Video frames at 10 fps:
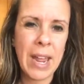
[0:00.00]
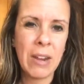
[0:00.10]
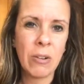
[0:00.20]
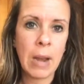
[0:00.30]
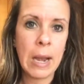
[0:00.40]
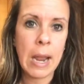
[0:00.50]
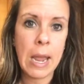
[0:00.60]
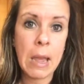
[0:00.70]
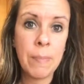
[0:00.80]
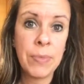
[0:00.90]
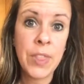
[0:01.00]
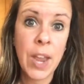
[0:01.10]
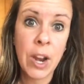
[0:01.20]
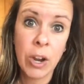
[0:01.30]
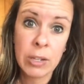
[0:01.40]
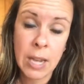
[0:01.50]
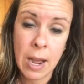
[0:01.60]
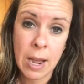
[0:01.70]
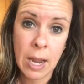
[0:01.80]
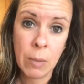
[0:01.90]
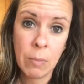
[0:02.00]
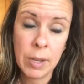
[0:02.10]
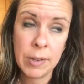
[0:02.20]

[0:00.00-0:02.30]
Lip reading: 8 or 9 a.m. their time.